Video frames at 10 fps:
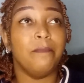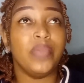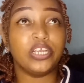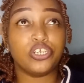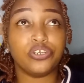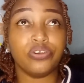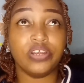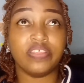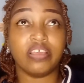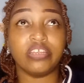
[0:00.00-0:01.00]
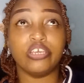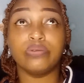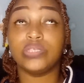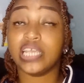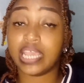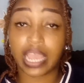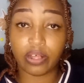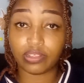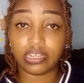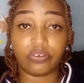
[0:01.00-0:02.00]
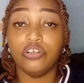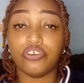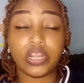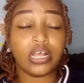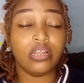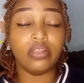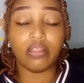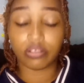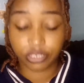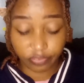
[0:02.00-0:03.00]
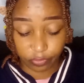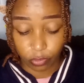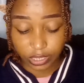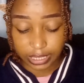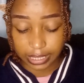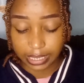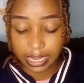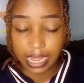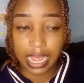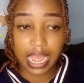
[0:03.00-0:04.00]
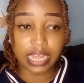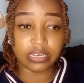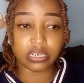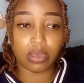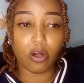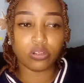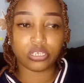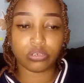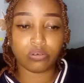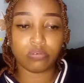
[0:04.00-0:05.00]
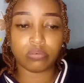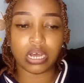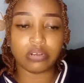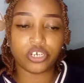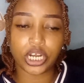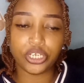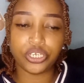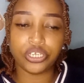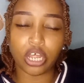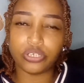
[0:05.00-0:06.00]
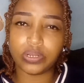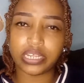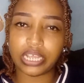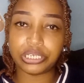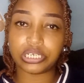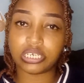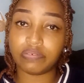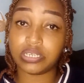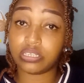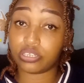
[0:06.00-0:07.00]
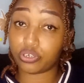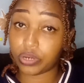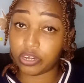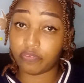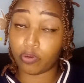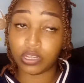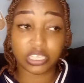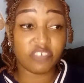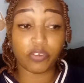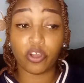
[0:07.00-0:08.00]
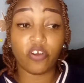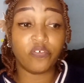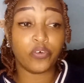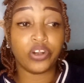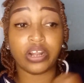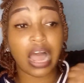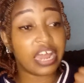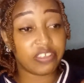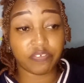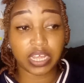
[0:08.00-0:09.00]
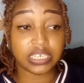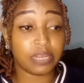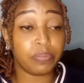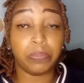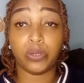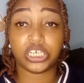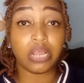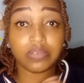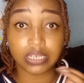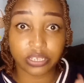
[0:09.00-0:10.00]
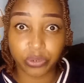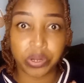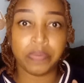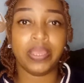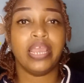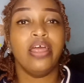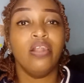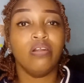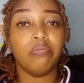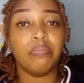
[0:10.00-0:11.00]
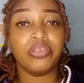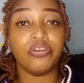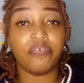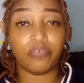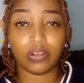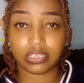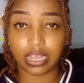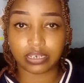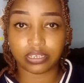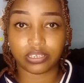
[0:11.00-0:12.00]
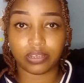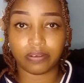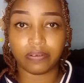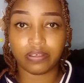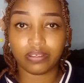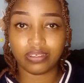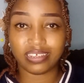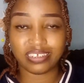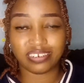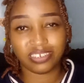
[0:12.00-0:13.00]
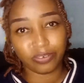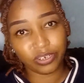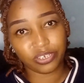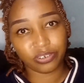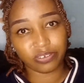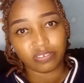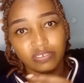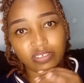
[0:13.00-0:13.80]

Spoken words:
Make sure that you stay healthy. Drink lots of water, and also try not to engage in activities that strain your voice. If you go for an event and people are shouting and screaming, remember you're a voice actor, so do it to